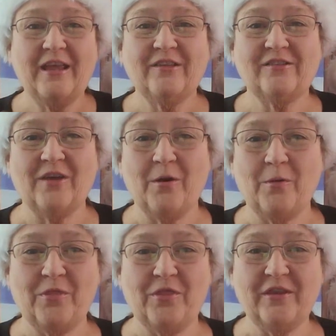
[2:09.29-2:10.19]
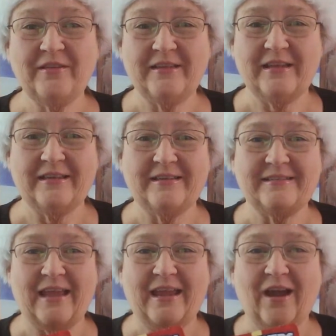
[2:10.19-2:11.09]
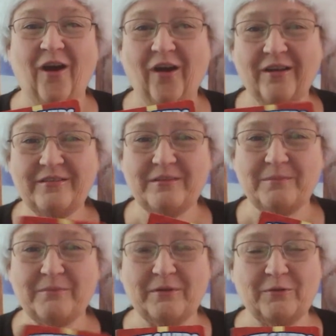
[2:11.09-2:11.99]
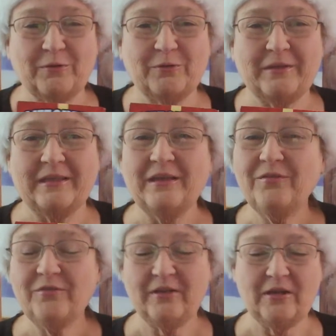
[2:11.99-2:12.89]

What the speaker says: So this is a awesome little gift.